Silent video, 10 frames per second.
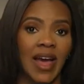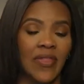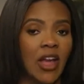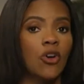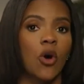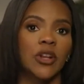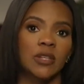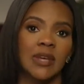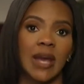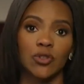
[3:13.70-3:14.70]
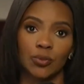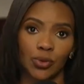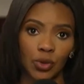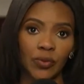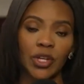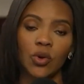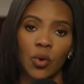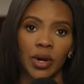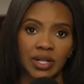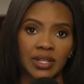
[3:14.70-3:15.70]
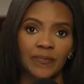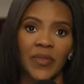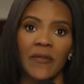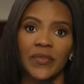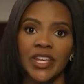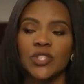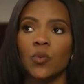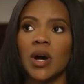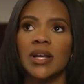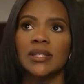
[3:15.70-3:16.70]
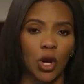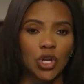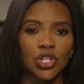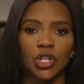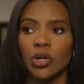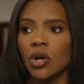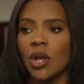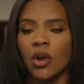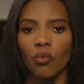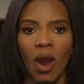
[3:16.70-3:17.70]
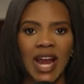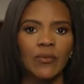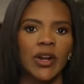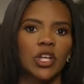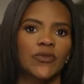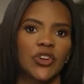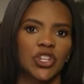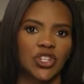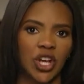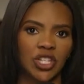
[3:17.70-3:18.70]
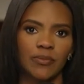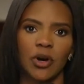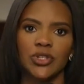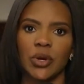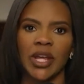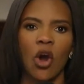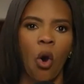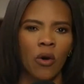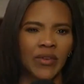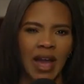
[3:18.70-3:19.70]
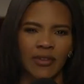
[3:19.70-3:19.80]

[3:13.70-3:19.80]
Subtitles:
that they are going to be able to prove in court that this was personal. Ryan Reynolds versus Justin Baldoni, all of the